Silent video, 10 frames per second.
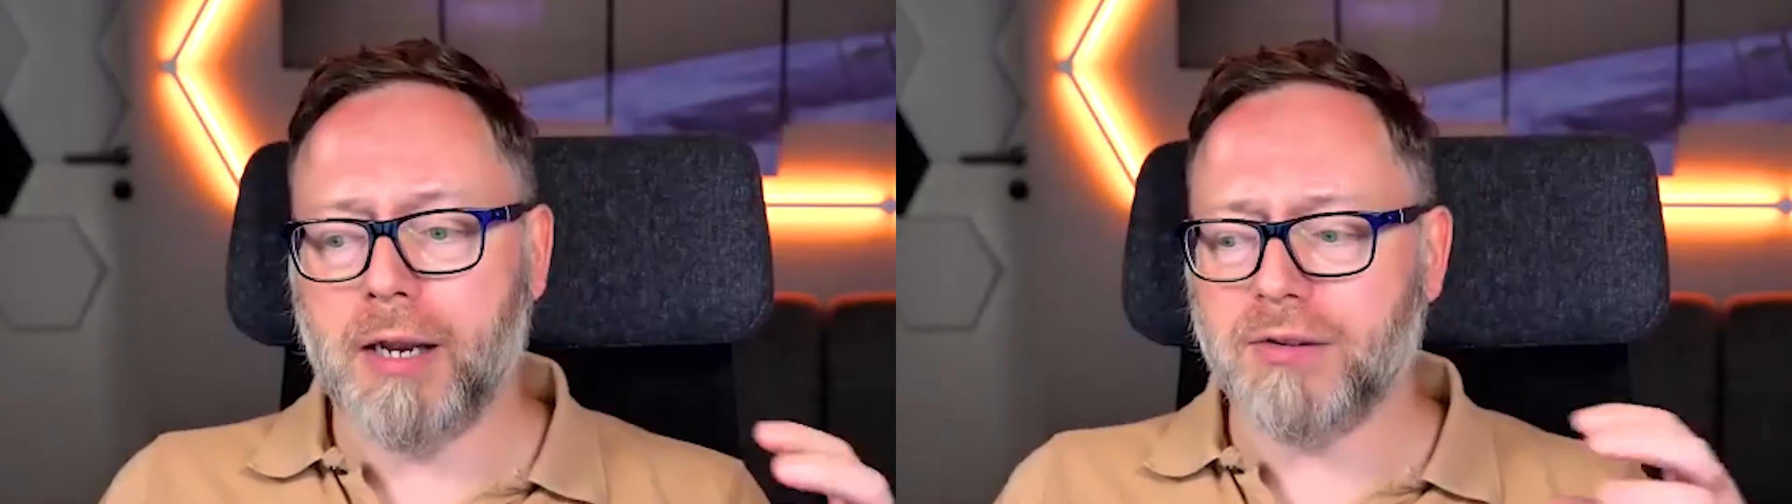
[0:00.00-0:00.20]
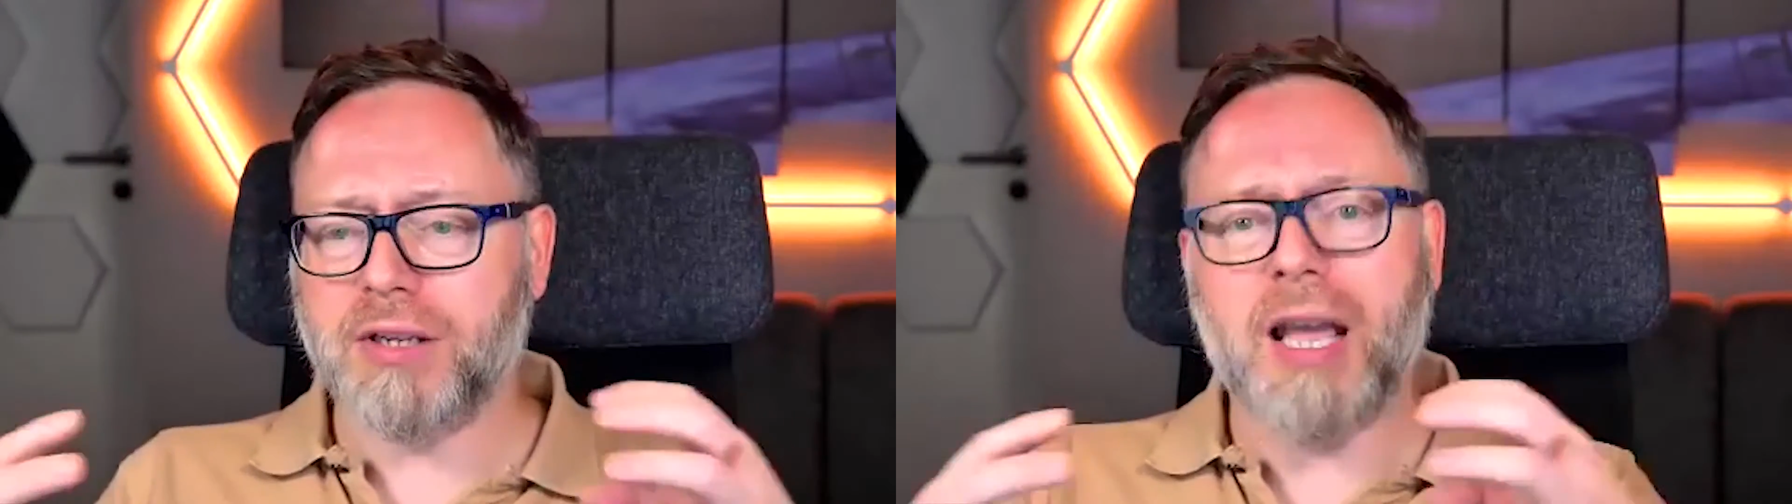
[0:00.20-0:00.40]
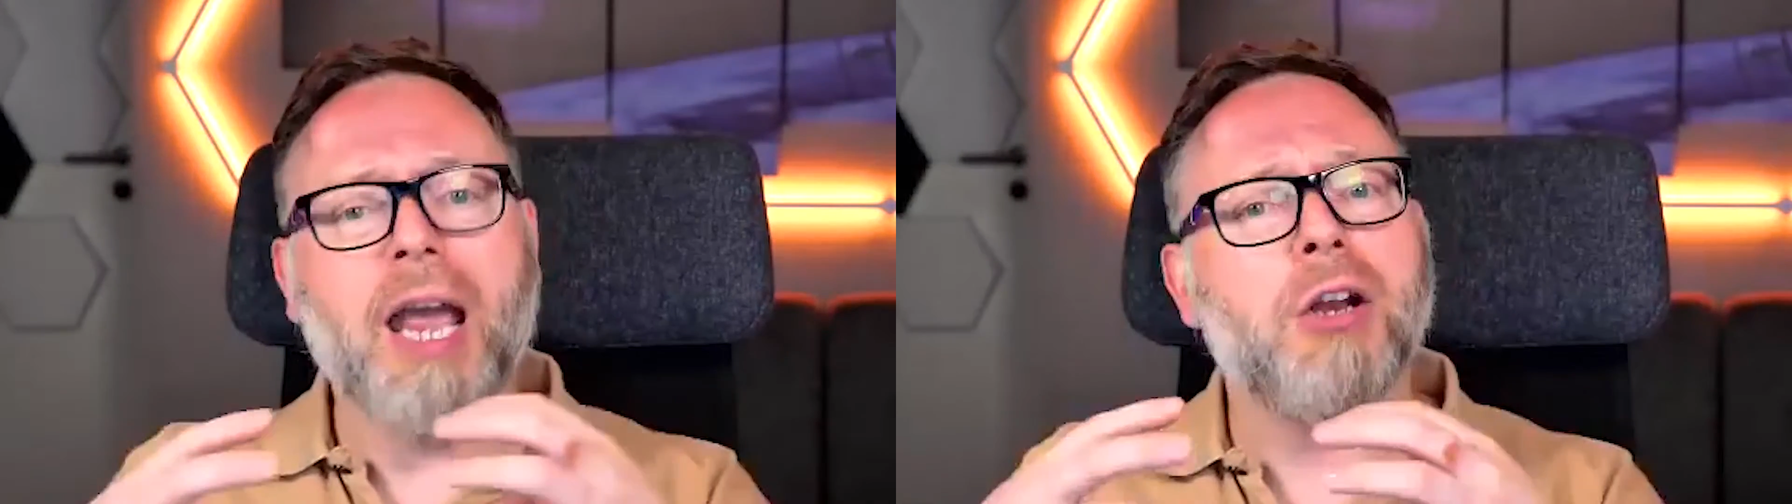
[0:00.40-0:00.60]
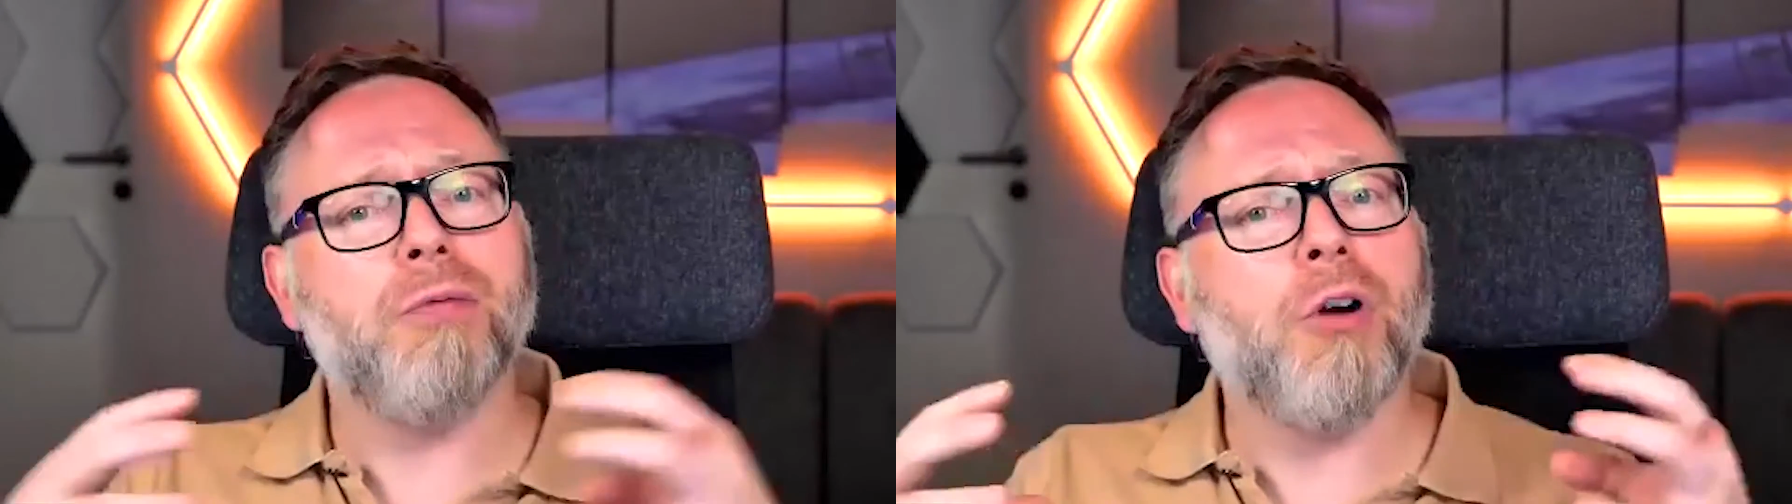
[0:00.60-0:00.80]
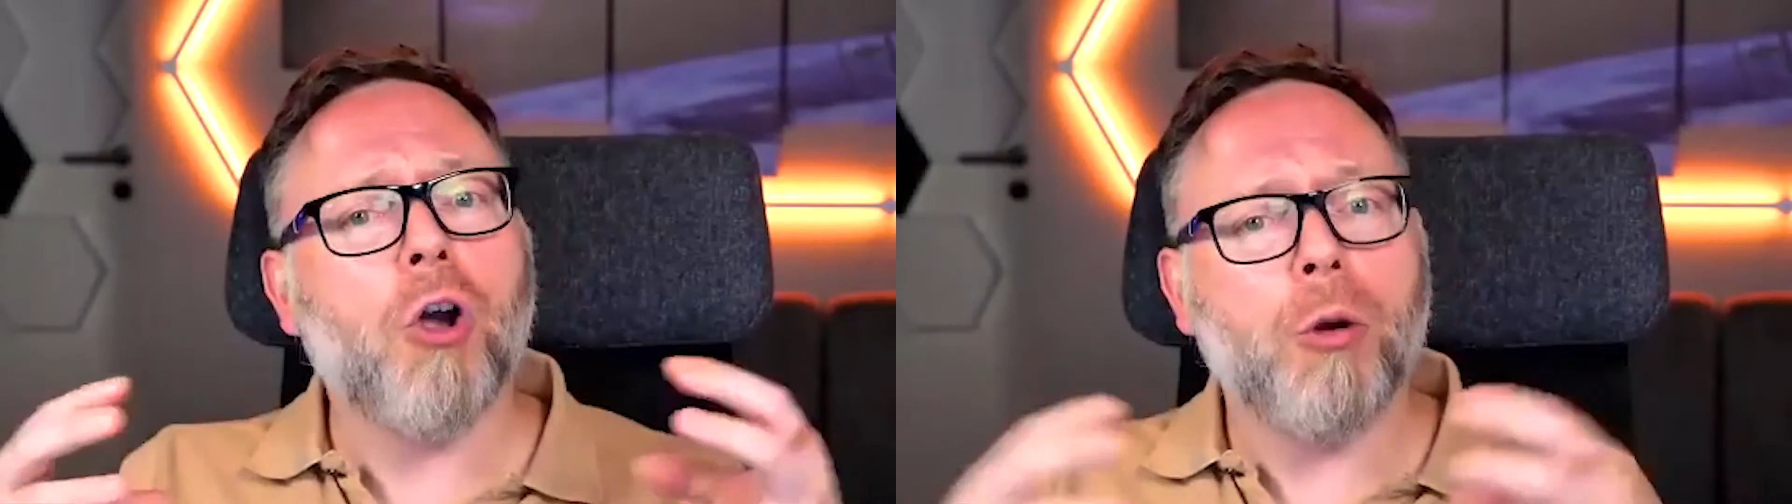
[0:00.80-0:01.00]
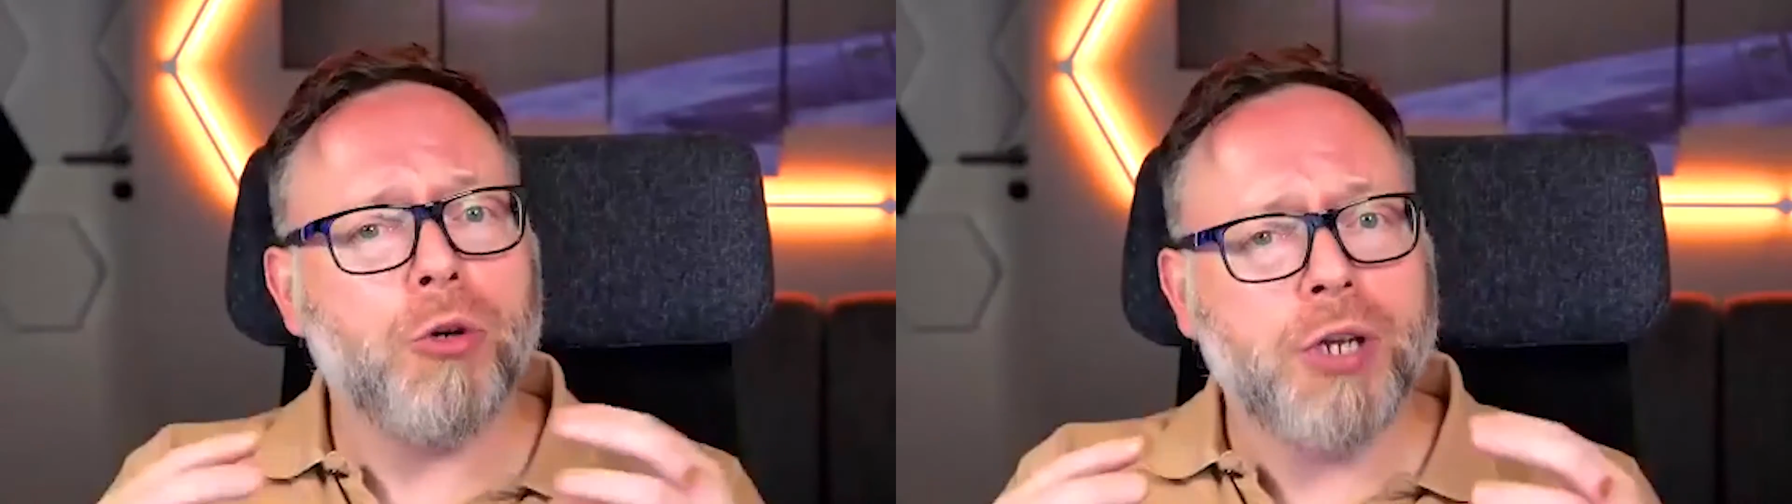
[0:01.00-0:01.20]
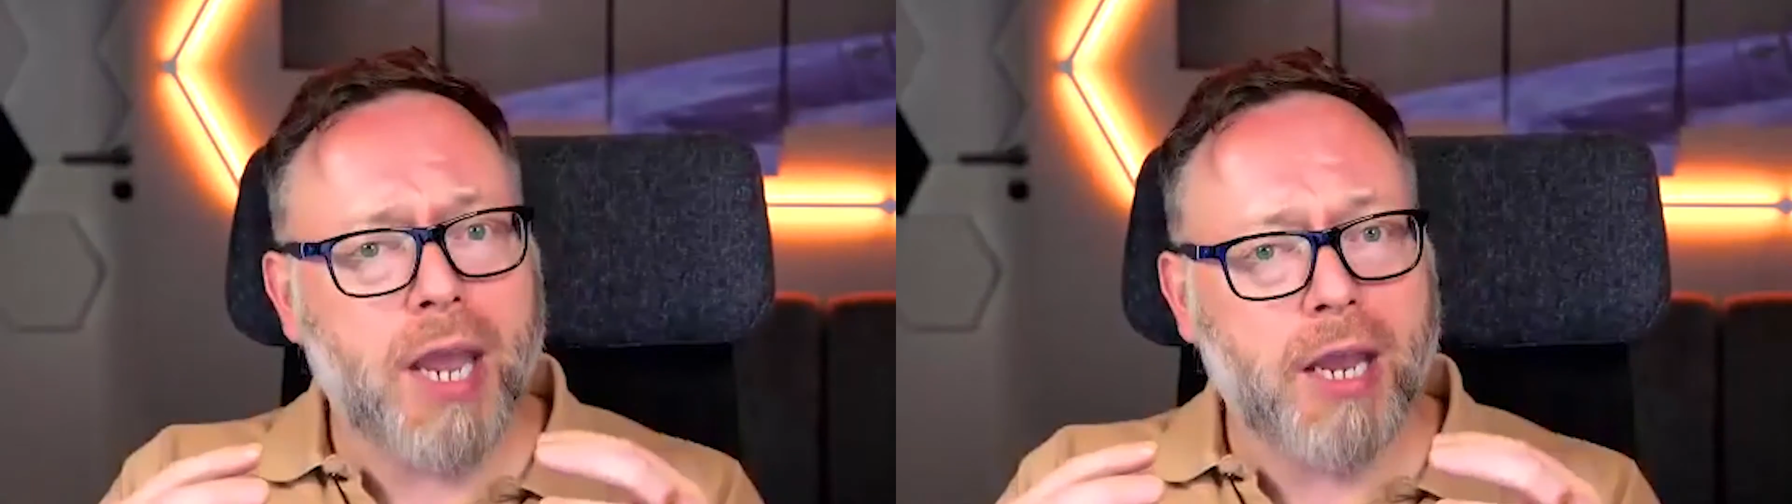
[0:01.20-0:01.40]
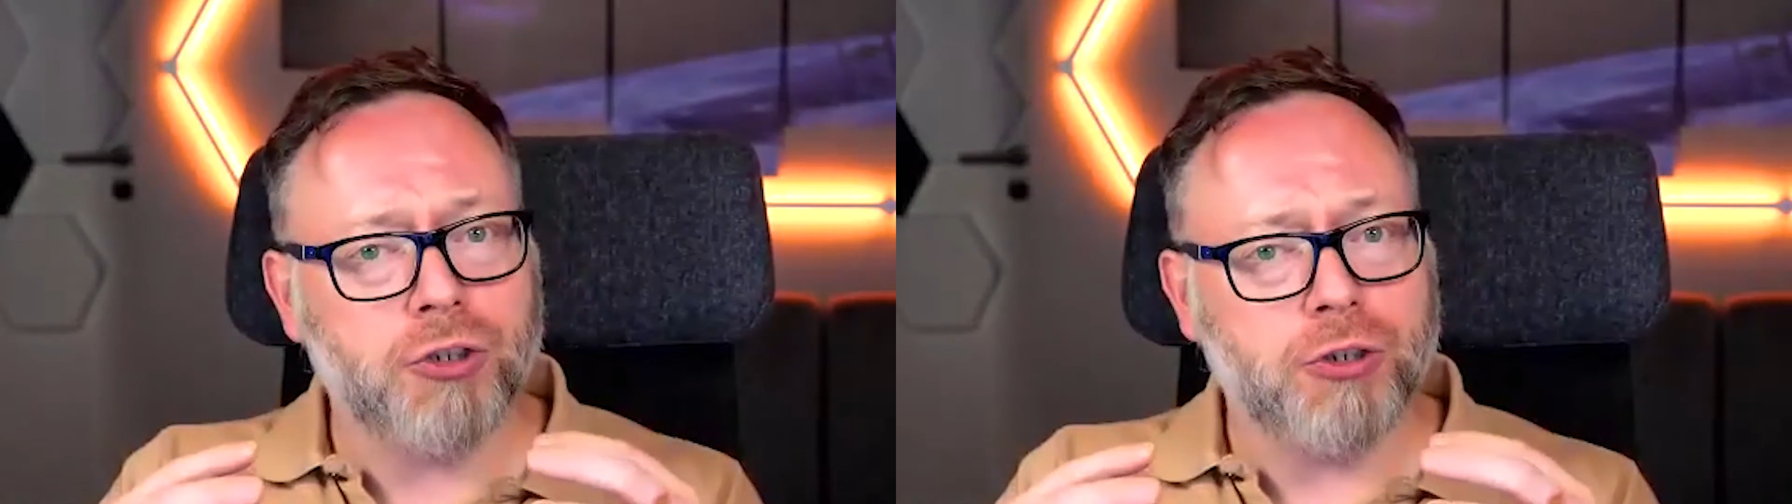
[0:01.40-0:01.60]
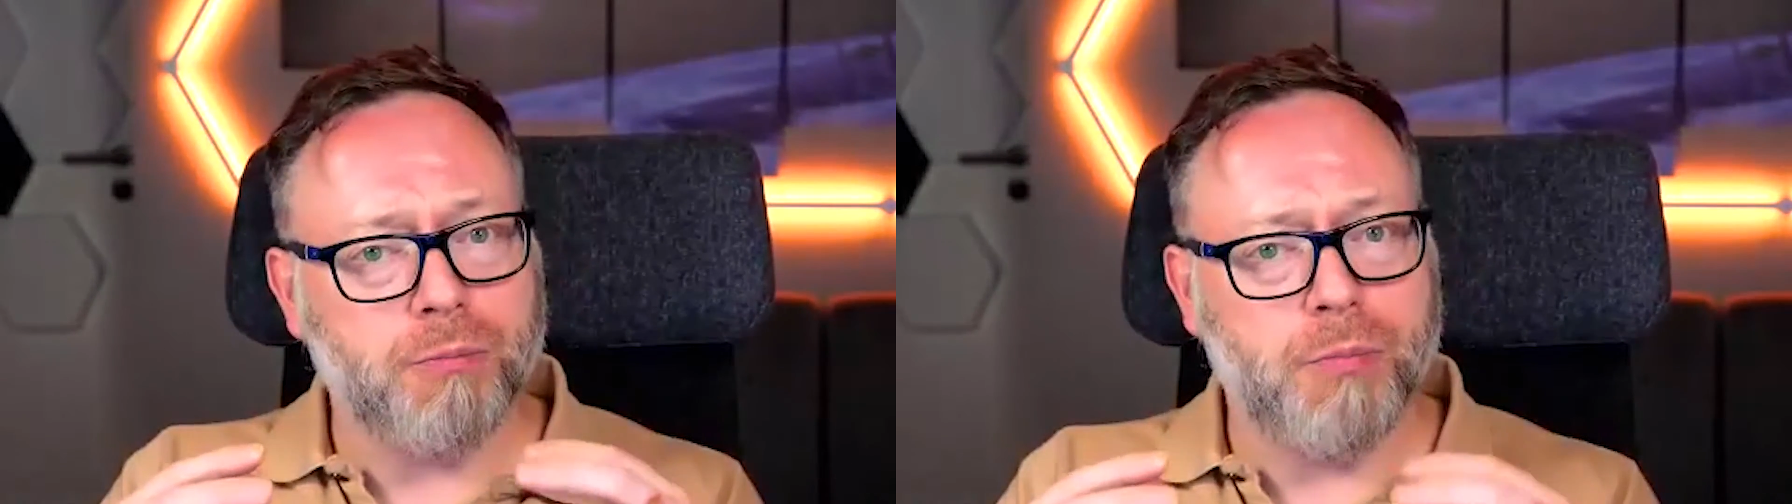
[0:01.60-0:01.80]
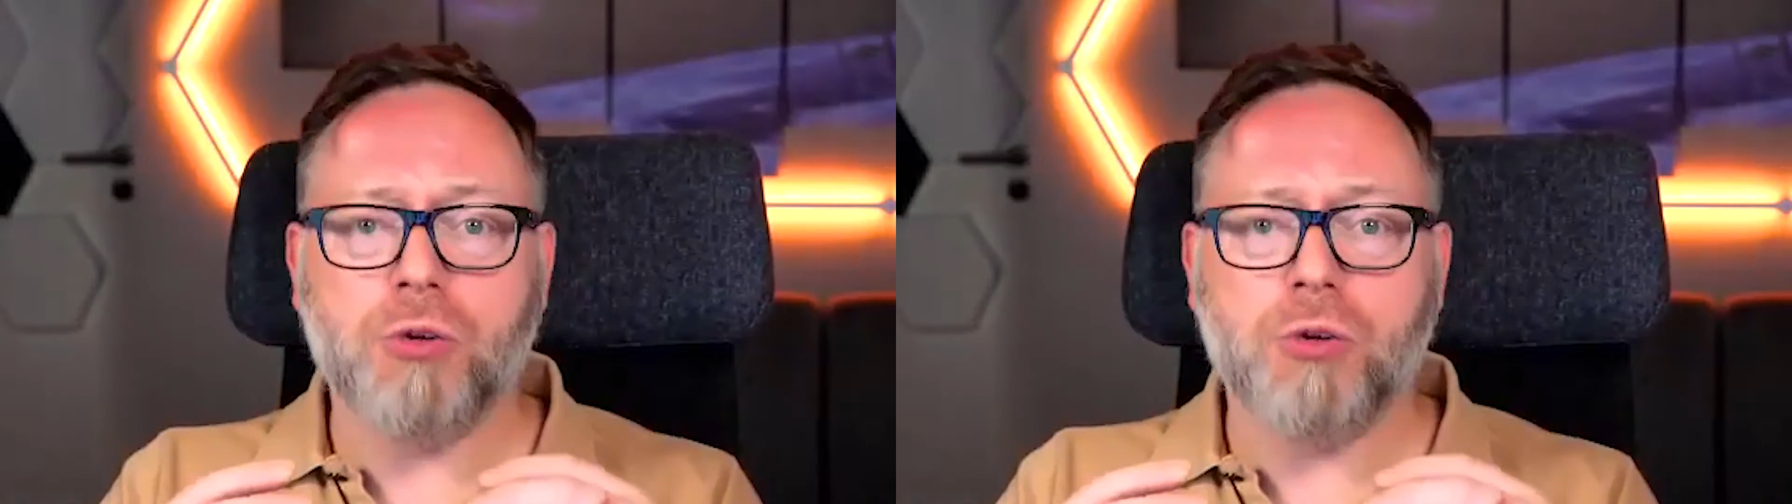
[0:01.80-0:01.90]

there's kind of a communication